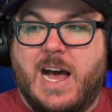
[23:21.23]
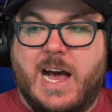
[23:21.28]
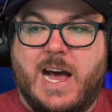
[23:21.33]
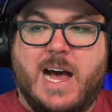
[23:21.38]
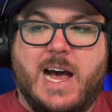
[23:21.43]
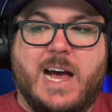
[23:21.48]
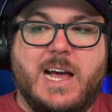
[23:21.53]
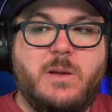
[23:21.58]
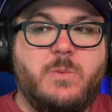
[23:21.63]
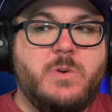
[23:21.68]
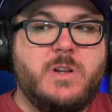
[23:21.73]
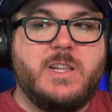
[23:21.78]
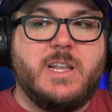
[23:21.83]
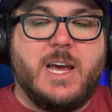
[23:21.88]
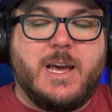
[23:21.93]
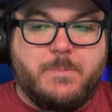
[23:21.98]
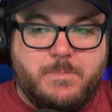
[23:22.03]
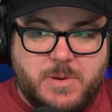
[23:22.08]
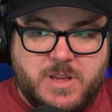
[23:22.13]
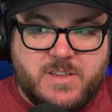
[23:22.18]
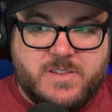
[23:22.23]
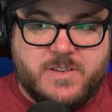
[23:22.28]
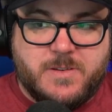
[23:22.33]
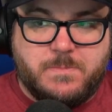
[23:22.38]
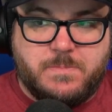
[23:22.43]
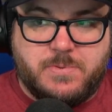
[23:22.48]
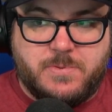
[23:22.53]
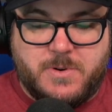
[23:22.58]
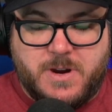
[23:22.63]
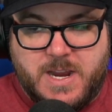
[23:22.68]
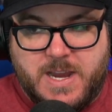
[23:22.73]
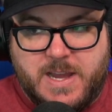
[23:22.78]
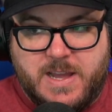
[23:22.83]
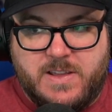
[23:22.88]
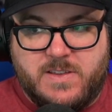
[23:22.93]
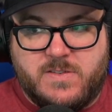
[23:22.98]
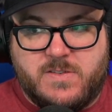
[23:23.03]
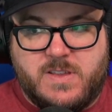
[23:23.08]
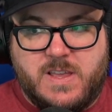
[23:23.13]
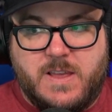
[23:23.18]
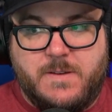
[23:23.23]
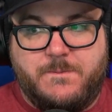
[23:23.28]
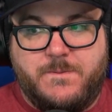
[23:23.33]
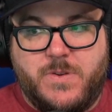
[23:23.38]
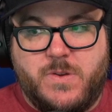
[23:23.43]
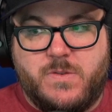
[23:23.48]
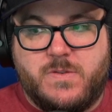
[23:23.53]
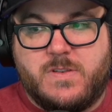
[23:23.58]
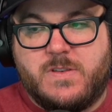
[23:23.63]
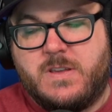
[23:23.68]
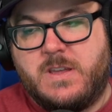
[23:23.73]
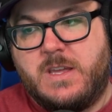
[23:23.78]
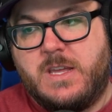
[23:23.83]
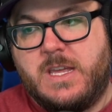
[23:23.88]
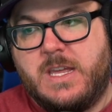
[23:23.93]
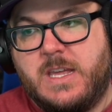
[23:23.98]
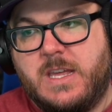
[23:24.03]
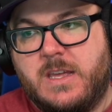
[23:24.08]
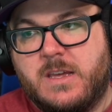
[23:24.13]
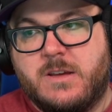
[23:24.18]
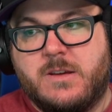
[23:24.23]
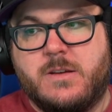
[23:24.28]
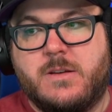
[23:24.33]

I would not be surprised if you see